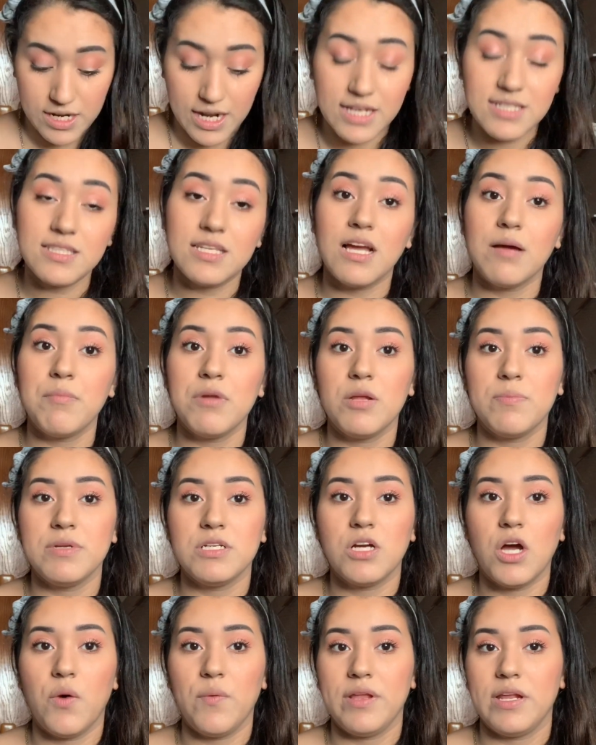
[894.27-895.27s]
Next thing I'm going to be
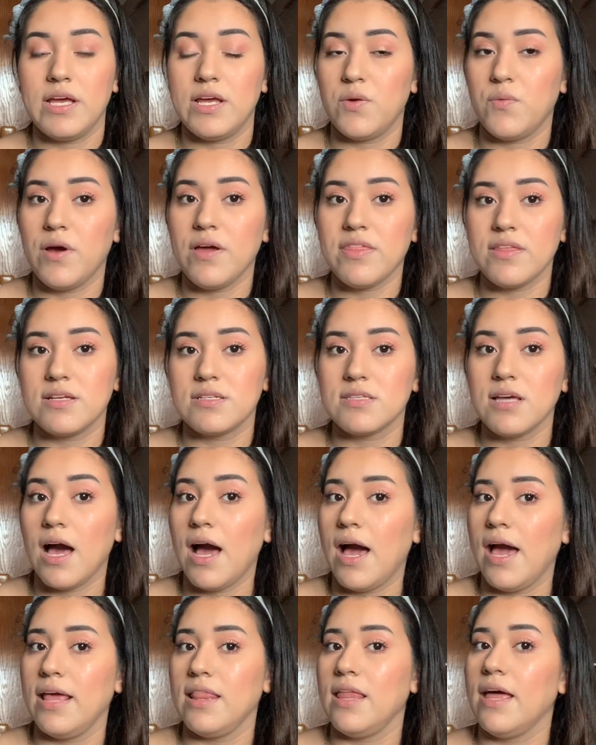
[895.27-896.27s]
going in with is
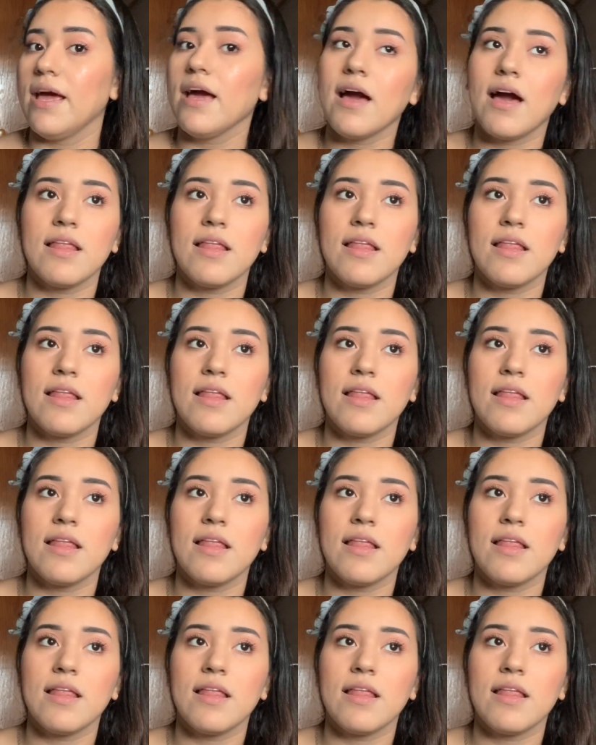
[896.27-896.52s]
highlight.